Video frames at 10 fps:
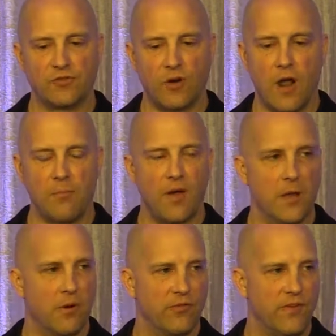dropped by
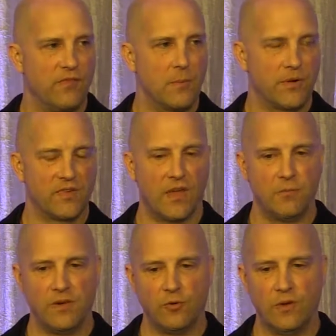about
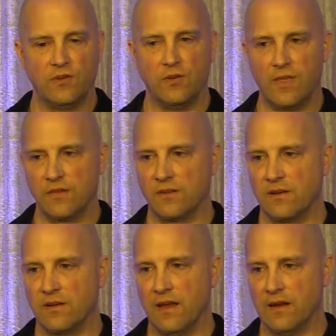50% between
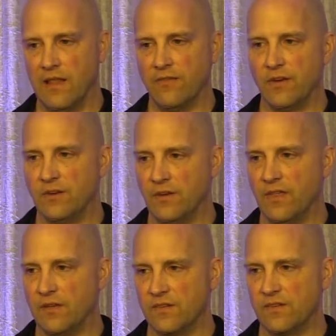2011 and
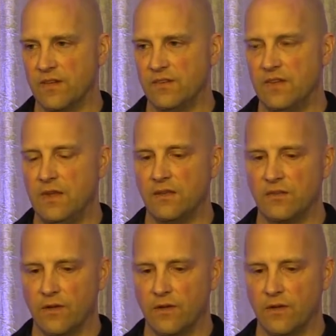2016.